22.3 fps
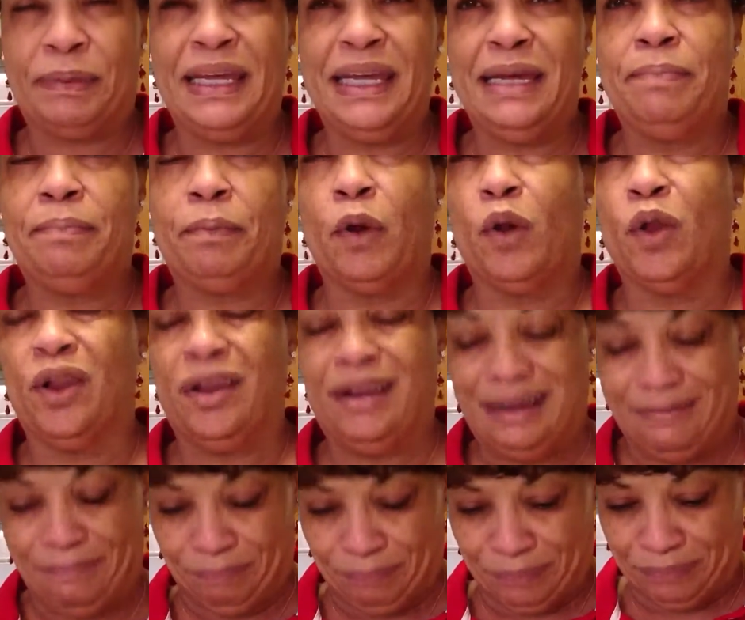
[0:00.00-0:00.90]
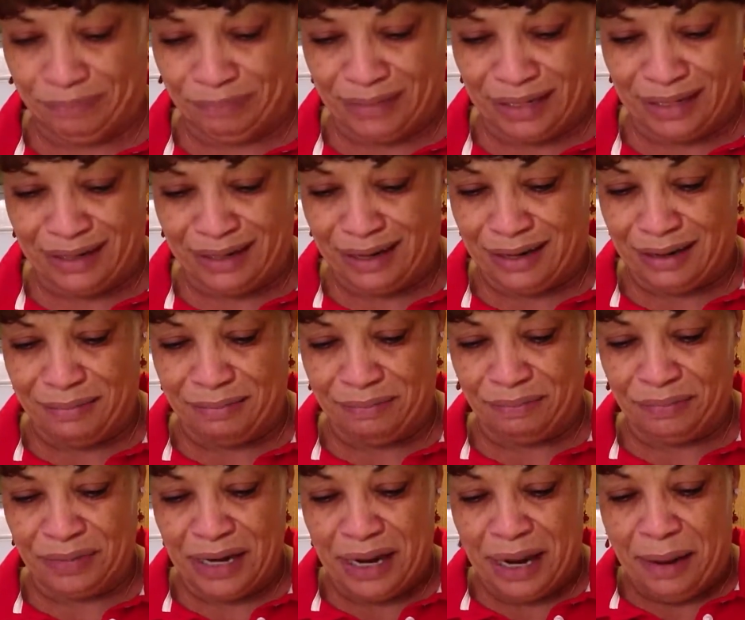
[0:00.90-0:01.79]
people,
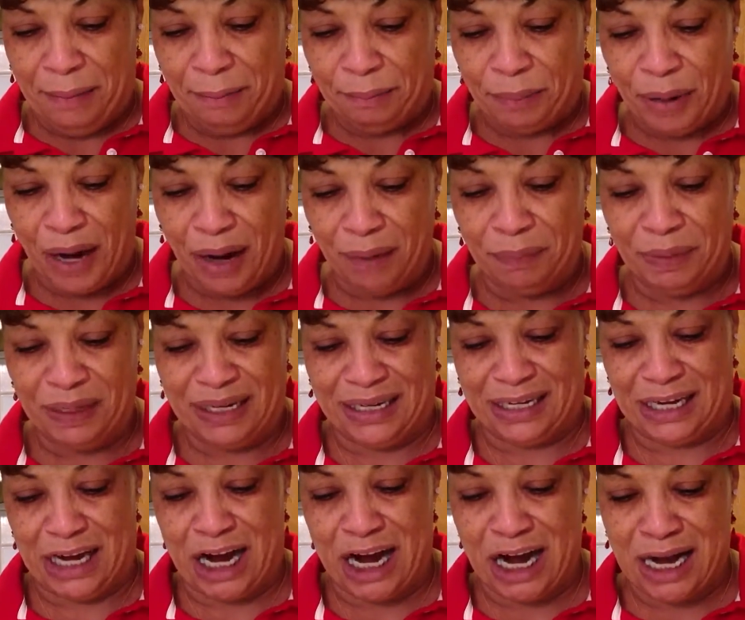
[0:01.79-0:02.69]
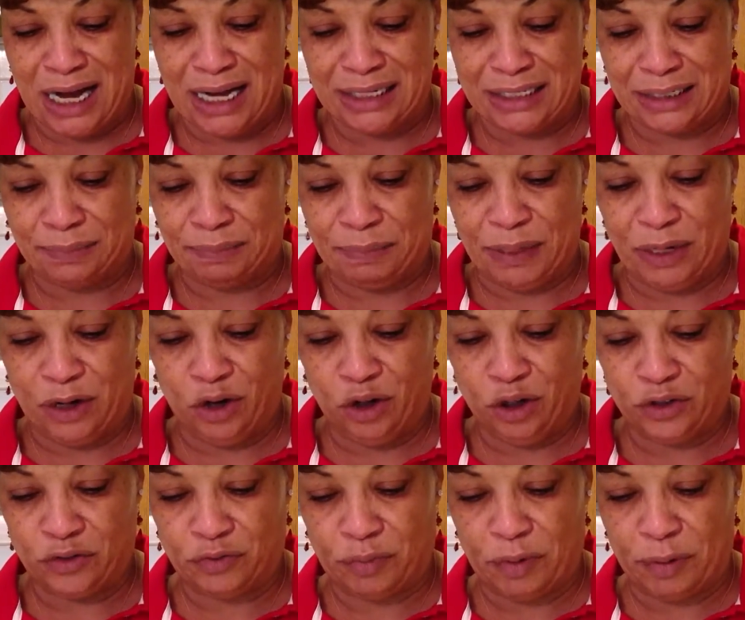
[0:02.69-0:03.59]
public
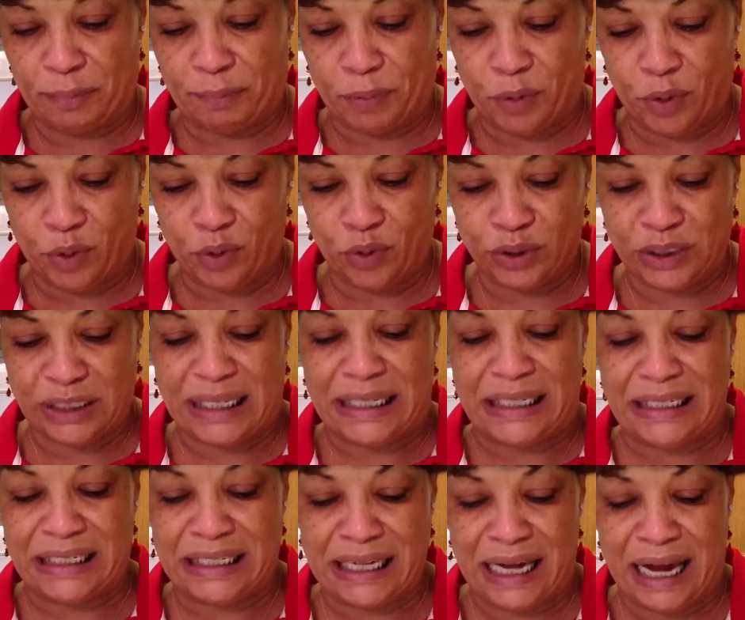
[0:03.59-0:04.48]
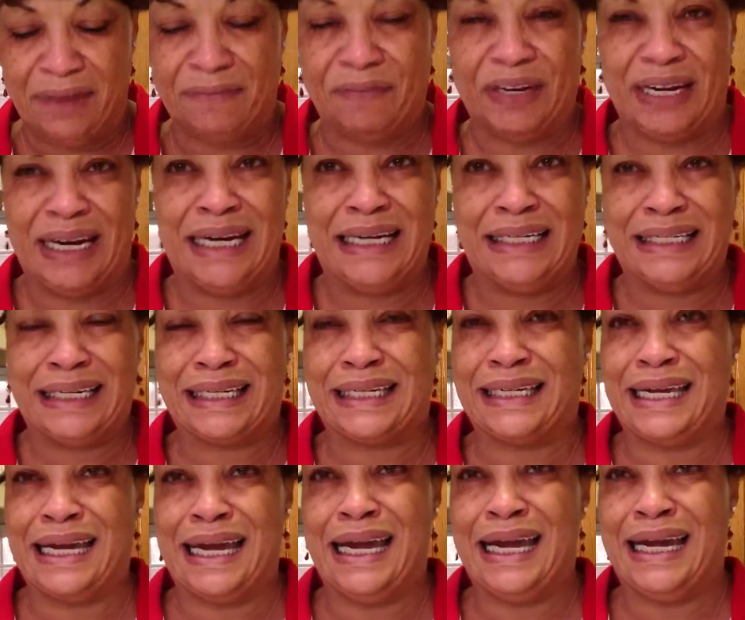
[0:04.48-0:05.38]
hospitals for persons of
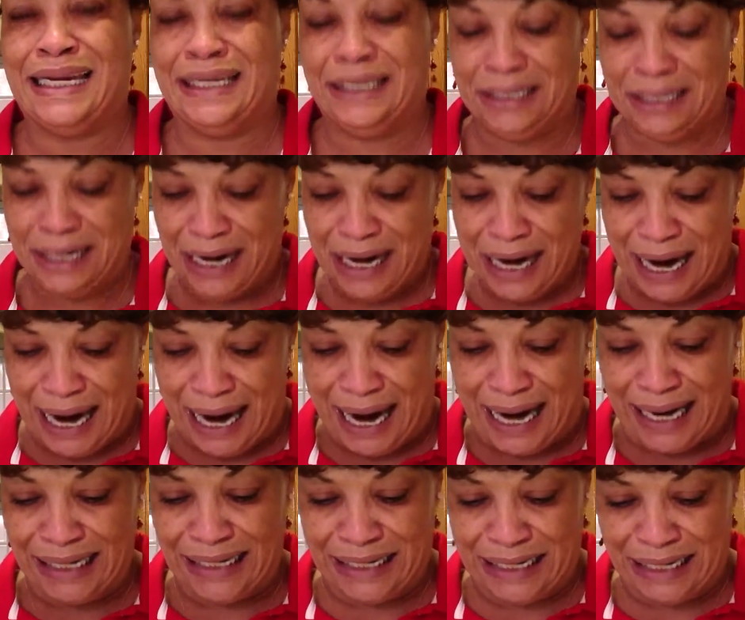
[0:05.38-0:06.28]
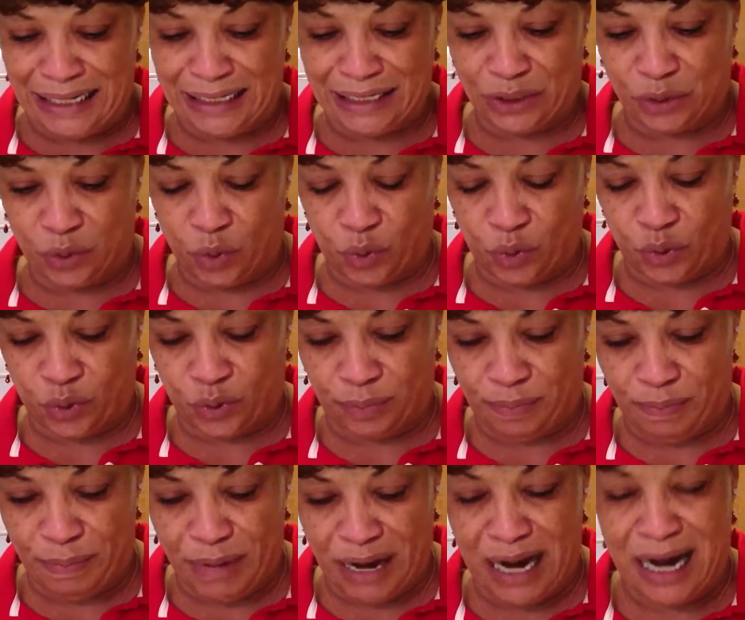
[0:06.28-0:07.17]
insane and
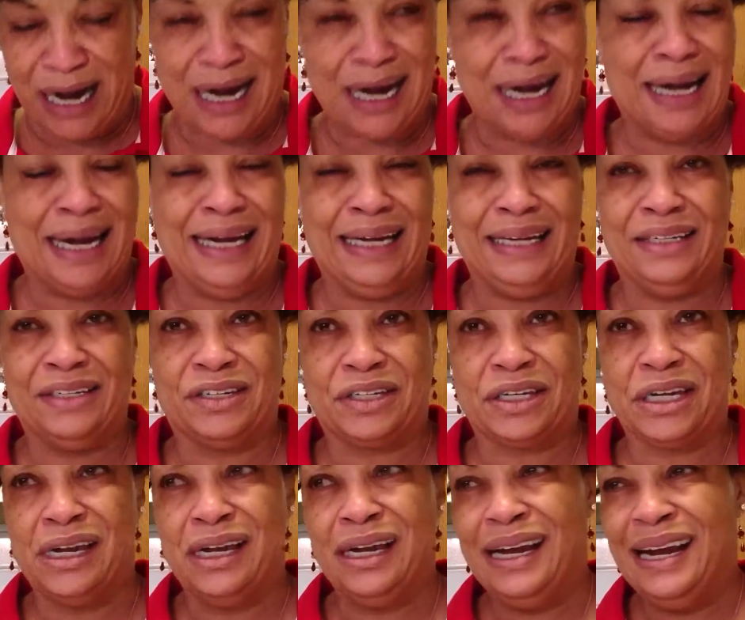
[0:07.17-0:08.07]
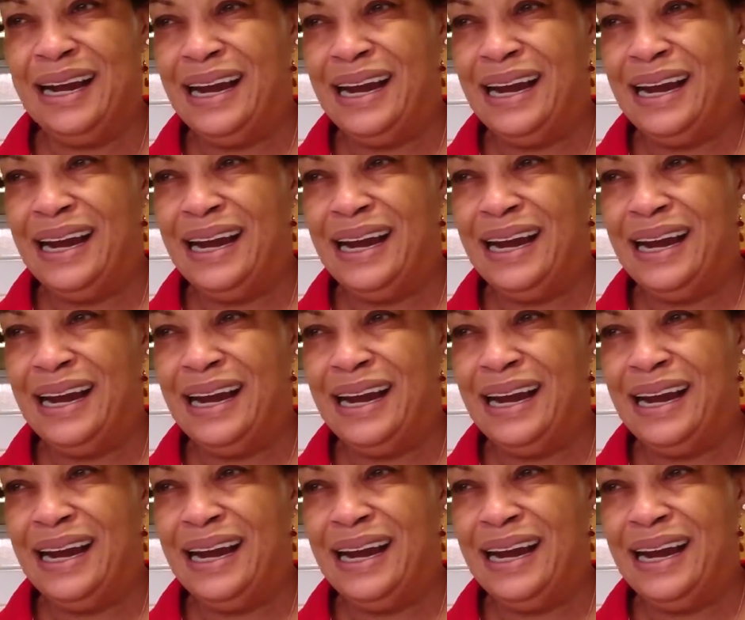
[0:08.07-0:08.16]
disordered minds.